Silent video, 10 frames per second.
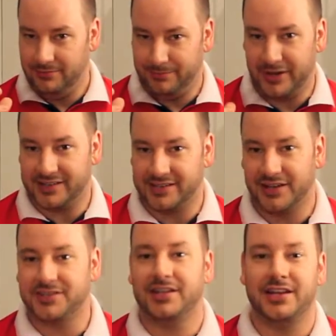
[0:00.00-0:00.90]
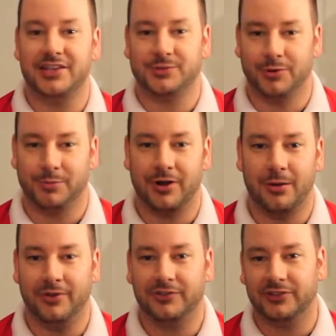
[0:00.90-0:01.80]
box set of CDs we were
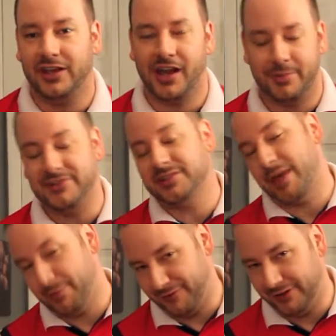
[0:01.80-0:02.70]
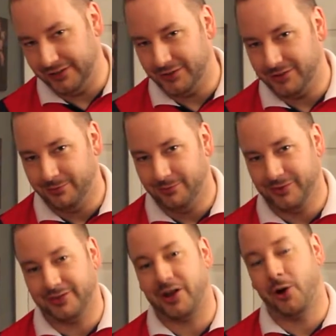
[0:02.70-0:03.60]
promised, a piece of paper fell out with
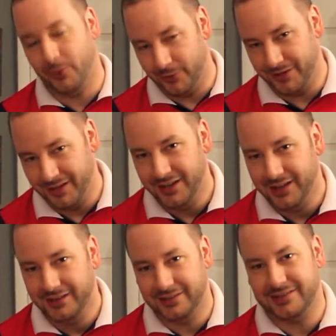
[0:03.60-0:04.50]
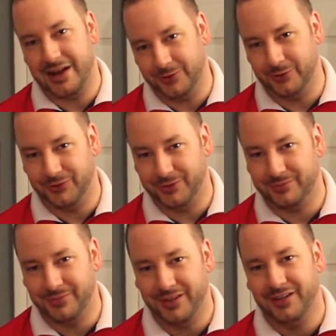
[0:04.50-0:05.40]
a code to download
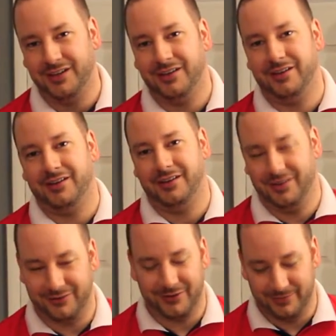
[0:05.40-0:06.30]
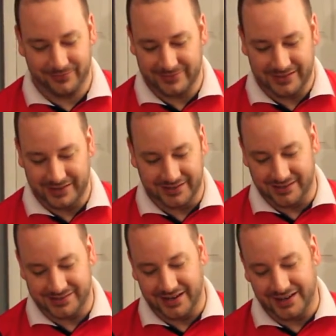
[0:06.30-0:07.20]
them from a
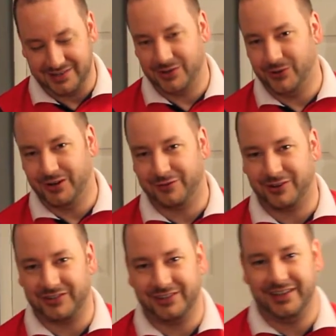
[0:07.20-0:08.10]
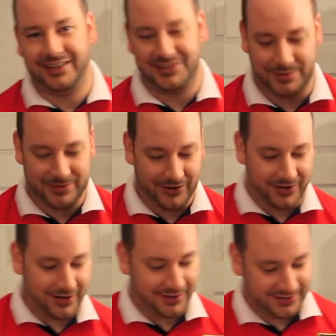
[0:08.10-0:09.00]
site. So unfortunately, they cheaped out
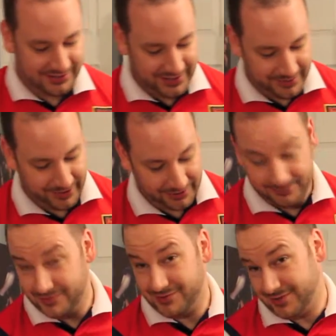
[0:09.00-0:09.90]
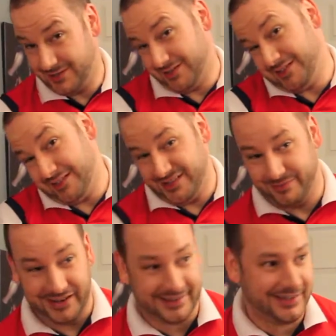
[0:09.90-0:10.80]
on us. But it's okay, got a nice
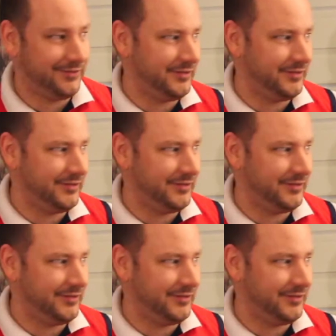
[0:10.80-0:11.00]
box out of it.